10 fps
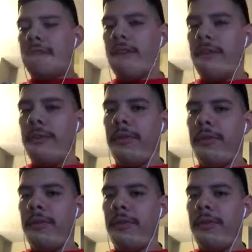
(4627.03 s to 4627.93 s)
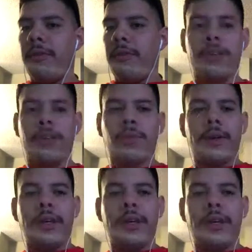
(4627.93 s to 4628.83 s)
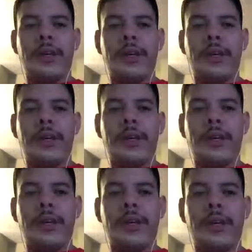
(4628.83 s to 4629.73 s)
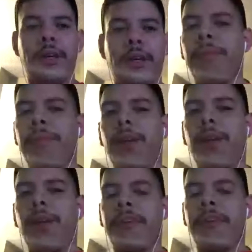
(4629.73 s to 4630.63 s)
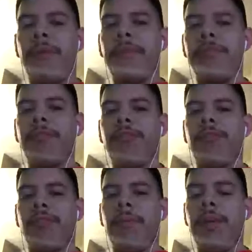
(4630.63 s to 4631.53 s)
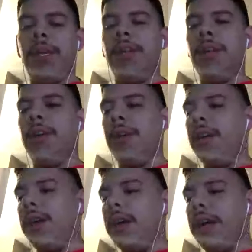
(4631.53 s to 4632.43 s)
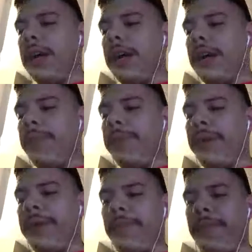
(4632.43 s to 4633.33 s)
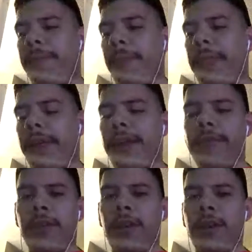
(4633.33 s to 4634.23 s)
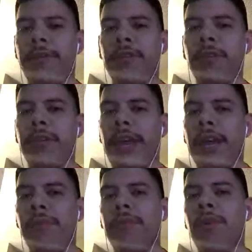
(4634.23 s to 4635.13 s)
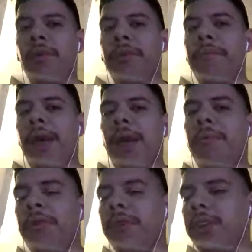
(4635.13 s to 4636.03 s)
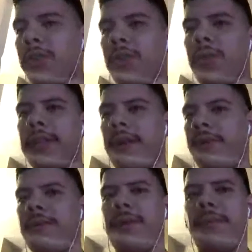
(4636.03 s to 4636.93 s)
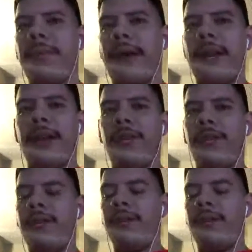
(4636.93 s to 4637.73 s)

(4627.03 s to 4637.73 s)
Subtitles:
I'm going to have to go McCown as well. Hundley's on a bye week, so I don't know if he's talking about long-term or just streaming. But if he's okay, we'll go with Matt Moore in a short week. That wouldn't be bad.